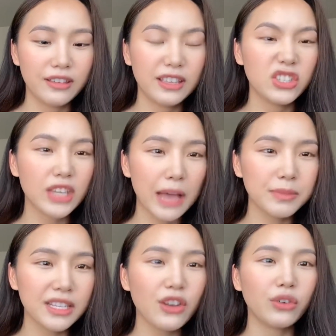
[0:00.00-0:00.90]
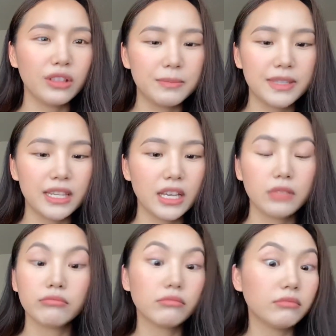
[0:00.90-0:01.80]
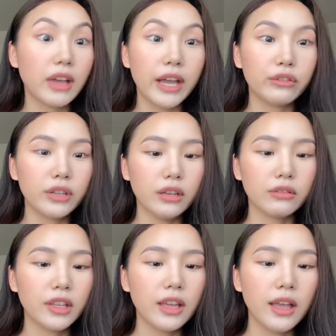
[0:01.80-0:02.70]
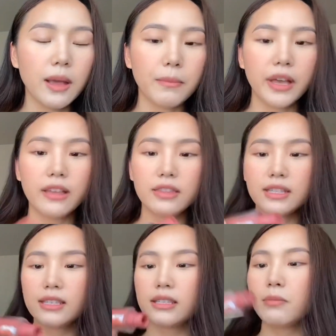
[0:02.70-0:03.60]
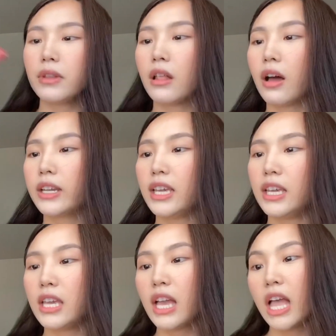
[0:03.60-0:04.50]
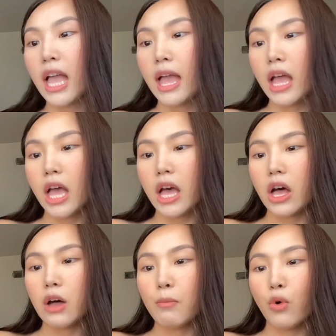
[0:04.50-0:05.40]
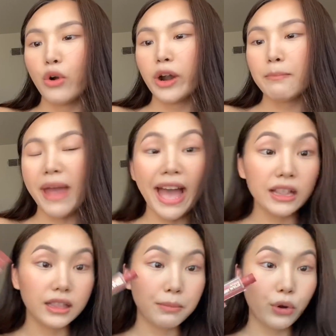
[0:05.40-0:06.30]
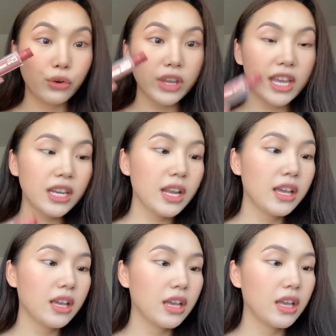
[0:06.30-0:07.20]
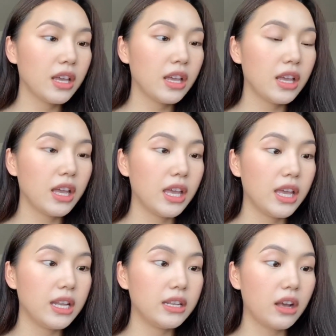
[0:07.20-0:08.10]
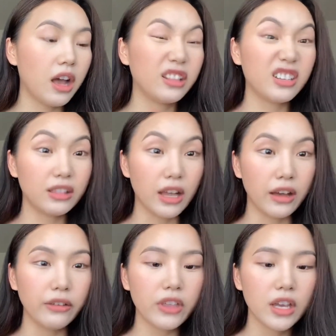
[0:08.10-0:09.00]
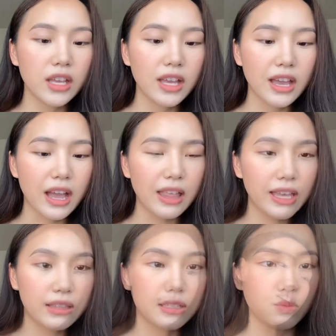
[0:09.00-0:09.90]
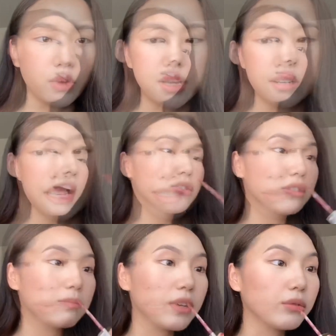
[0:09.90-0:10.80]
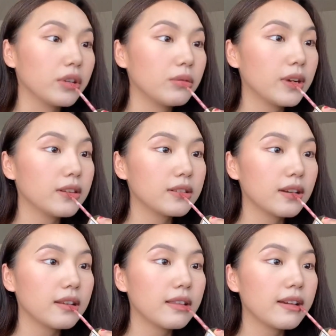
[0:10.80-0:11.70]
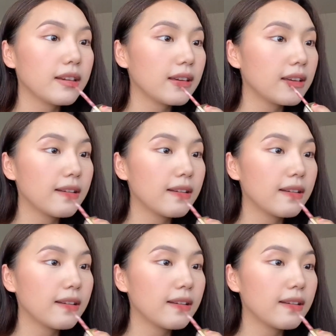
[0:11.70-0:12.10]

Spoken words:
Chapstick or lipstick? I don't know. But this is the Milani Amore Matte Lip Cream in the color Loved. I like this one. It matches really well, so I like it.